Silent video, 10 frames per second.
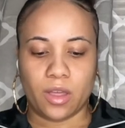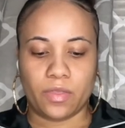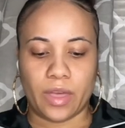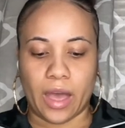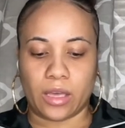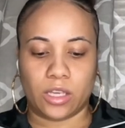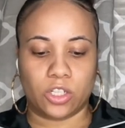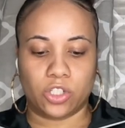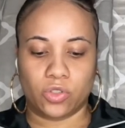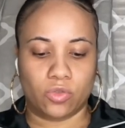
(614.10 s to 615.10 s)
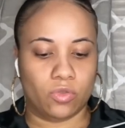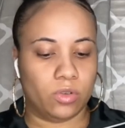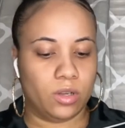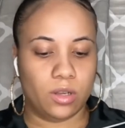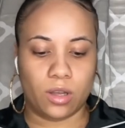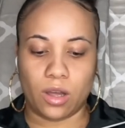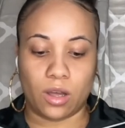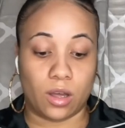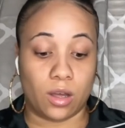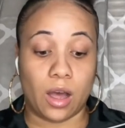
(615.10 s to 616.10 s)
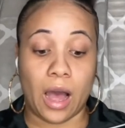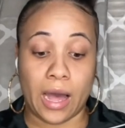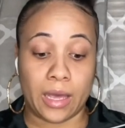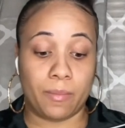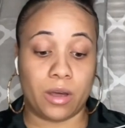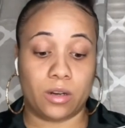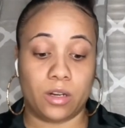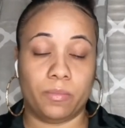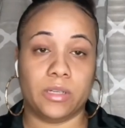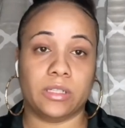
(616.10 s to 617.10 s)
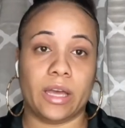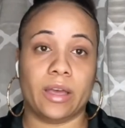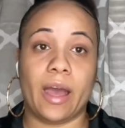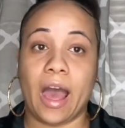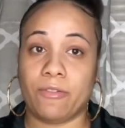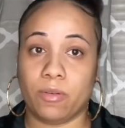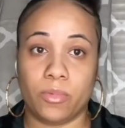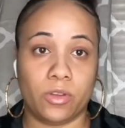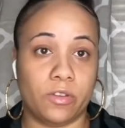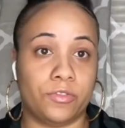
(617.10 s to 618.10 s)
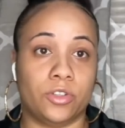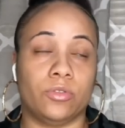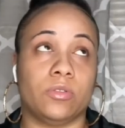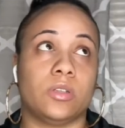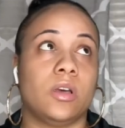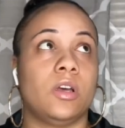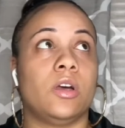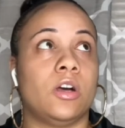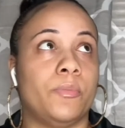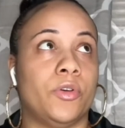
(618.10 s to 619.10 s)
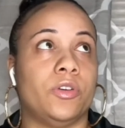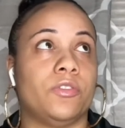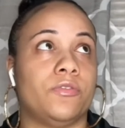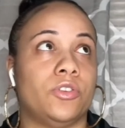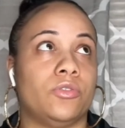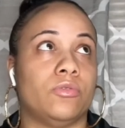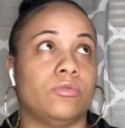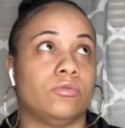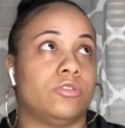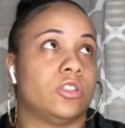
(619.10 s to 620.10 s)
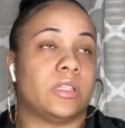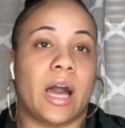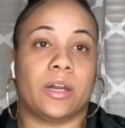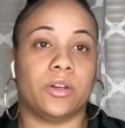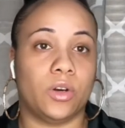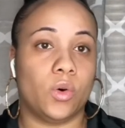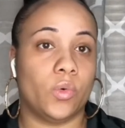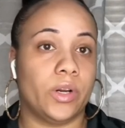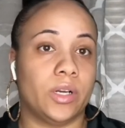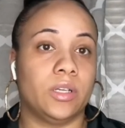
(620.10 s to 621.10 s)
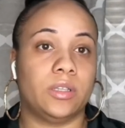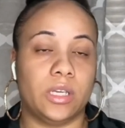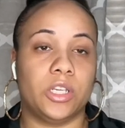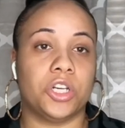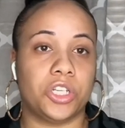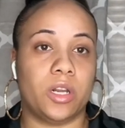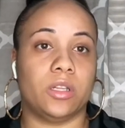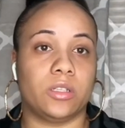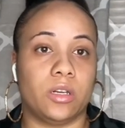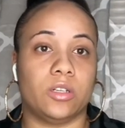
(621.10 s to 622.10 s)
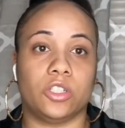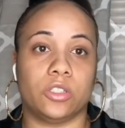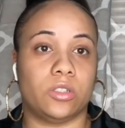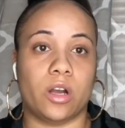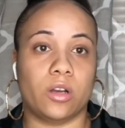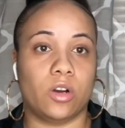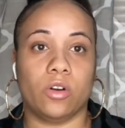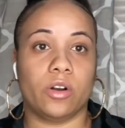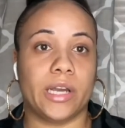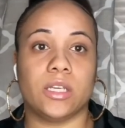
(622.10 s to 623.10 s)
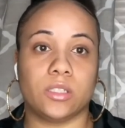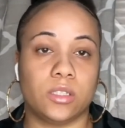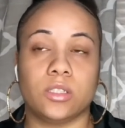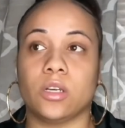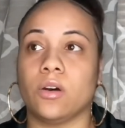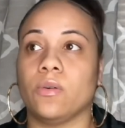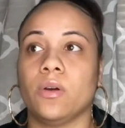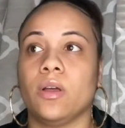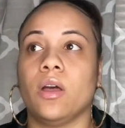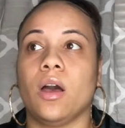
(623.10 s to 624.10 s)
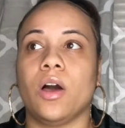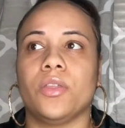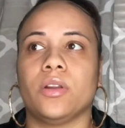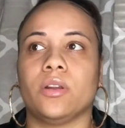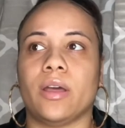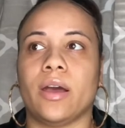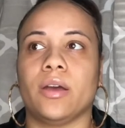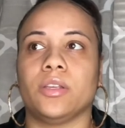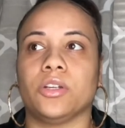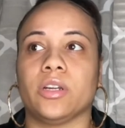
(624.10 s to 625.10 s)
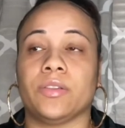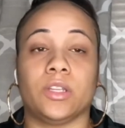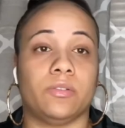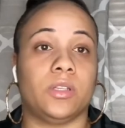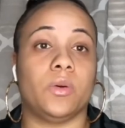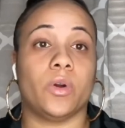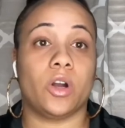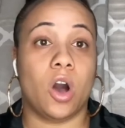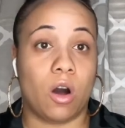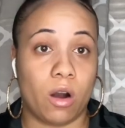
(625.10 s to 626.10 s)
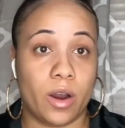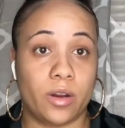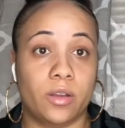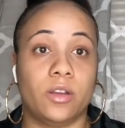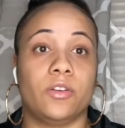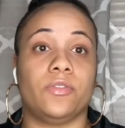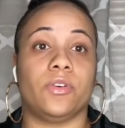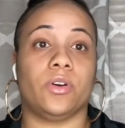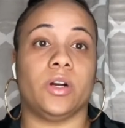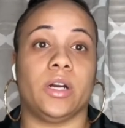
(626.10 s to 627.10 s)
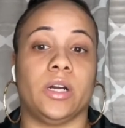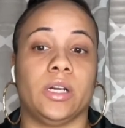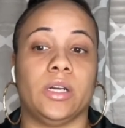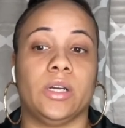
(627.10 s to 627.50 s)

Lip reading: that gets you a high amount of numbers, like 500,000 views, 1,000,000 views, just out of nowhere, then your channel is gonna just start going crazy. So other than that, you're gonna have to really work hard for